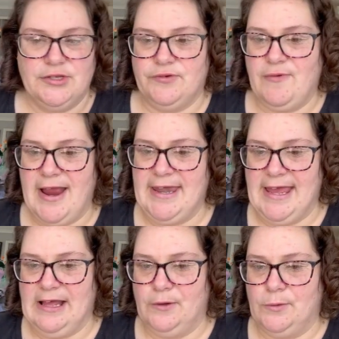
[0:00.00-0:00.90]
So right
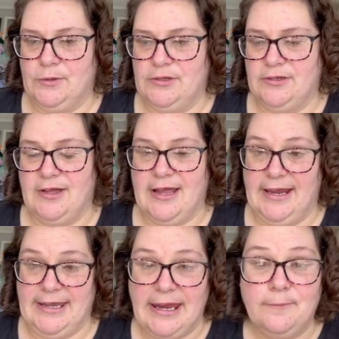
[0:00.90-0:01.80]
now,
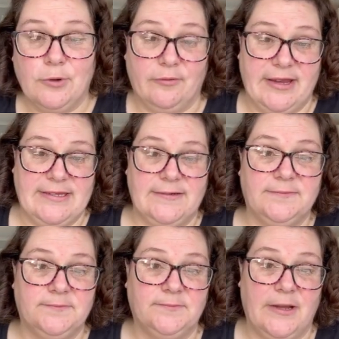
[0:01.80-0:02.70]
I need more resin.